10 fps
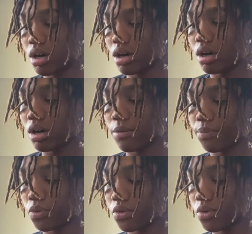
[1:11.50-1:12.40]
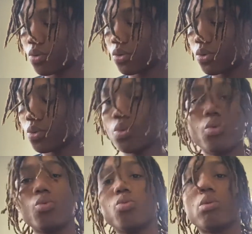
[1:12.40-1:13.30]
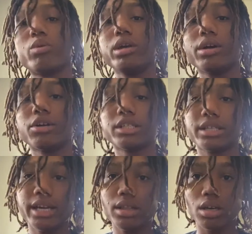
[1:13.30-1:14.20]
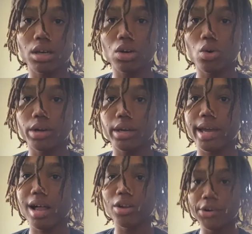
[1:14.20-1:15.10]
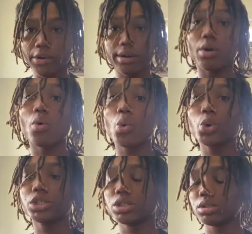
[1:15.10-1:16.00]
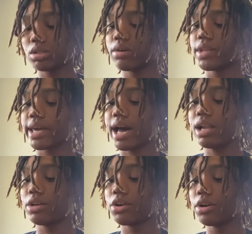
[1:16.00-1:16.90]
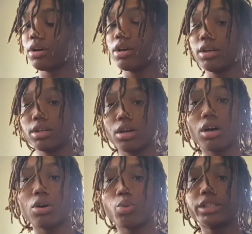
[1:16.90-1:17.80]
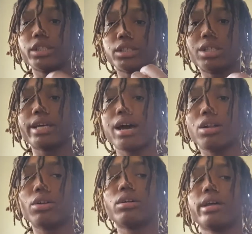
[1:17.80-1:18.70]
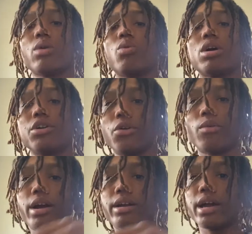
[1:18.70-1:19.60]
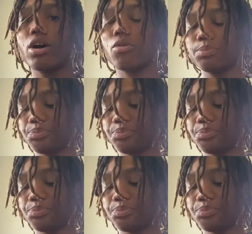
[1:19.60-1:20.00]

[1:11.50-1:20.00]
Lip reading: when we understand the Gregorian calendar and the origins of the calendar, which is the calendar that we're under right now,